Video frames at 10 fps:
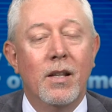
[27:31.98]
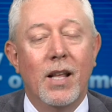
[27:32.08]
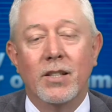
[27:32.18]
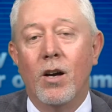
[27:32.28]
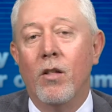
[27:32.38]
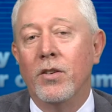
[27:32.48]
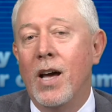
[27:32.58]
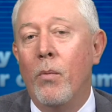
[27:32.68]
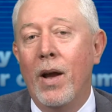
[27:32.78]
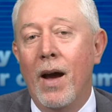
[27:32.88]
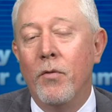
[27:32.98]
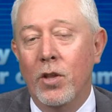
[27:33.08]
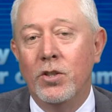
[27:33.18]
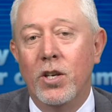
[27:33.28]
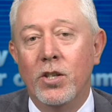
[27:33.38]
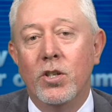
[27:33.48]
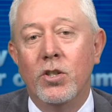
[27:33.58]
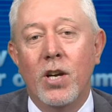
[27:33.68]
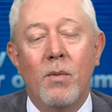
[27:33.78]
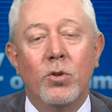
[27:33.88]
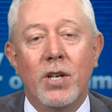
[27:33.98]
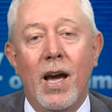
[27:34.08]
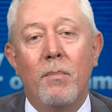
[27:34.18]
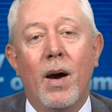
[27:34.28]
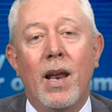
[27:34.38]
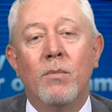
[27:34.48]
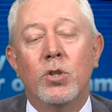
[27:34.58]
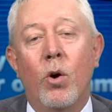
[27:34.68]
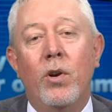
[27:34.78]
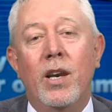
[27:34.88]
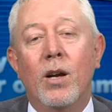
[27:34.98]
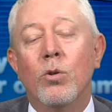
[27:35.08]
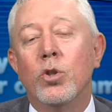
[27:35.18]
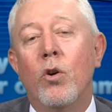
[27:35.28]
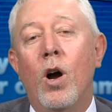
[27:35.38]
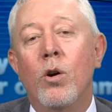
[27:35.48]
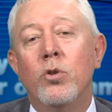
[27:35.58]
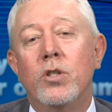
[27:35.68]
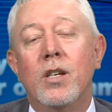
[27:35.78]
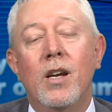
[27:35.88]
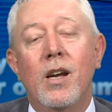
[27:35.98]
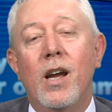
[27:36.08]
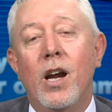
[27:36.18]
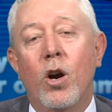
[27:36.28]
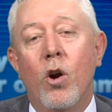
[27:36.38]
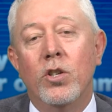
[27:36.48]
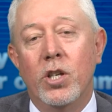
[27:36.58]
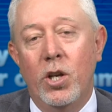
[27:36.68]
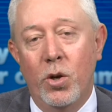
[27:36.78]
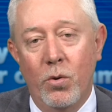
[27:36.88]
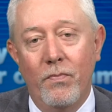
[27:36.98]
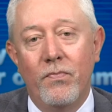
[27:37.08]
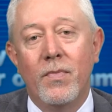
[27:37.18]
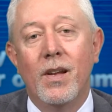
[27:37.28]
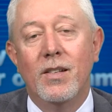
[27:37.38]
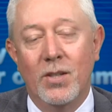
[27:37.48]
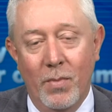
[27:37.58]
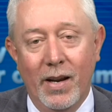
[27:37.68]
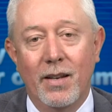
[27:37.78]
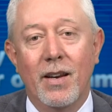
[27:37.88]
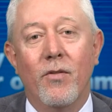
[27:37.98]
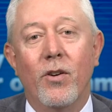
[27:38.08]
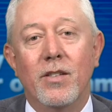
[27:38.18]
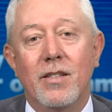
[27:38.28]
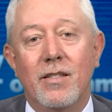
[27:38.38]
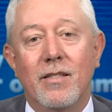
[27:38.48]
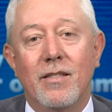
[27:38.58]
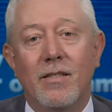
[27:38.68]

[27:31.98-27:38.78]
That's all the time we have for this edition of Chamber Chat. My name's Tony Nichols, your host, encouraging you to make a difference.